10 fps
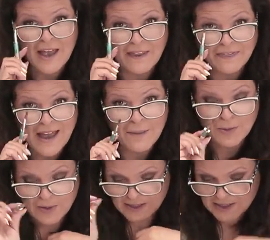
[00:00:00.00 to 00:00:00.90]
At that
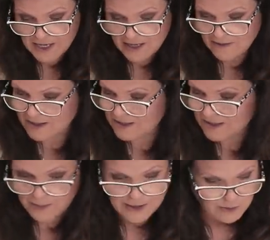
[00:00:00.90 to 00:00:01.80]
point, this
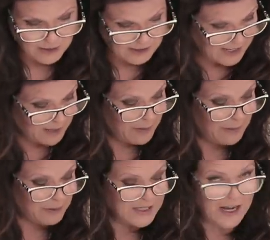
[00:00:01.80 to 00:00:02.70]
is when you can get a
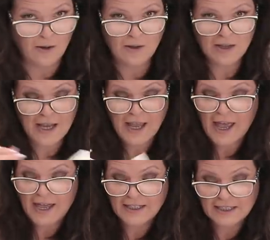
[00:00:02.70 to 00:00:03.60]
paper towel
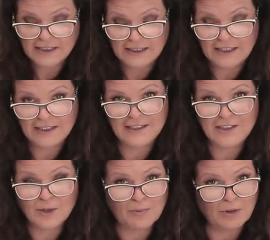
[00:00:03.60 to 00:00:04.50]
and clean
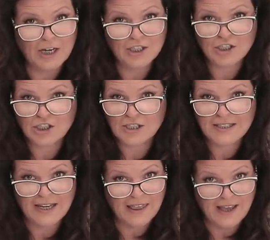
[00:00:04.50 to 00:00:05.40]
your brush
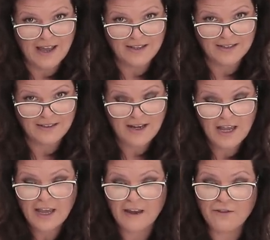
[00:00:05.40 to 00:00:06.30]
just like that.
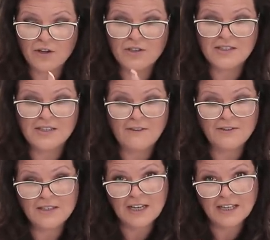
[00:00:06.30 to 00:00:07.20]
If there's stuff
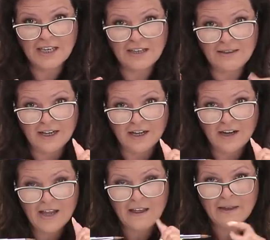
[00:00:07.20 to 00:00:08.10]
stuck in
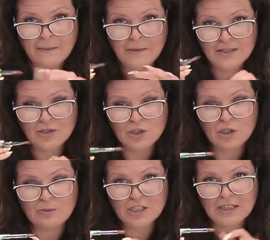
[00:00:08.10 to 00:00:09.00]
there, that means there's
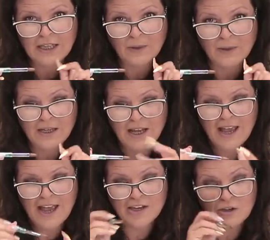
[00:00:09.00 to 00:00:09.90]
too much liquid
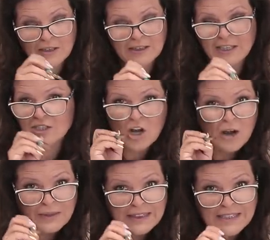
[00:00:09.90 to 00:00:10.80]
and it's
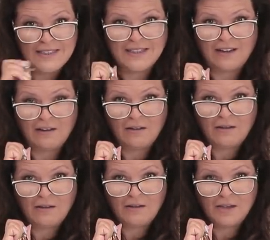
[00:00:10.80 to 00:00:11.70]
not releasing.
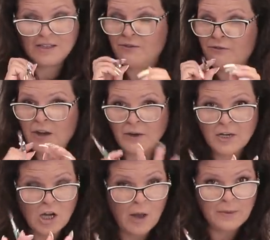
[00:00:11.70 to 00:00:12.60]
It's a very
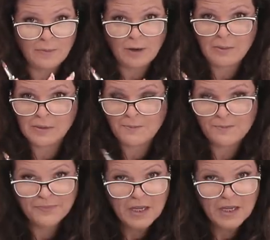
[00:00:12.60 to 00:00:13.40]
common problem.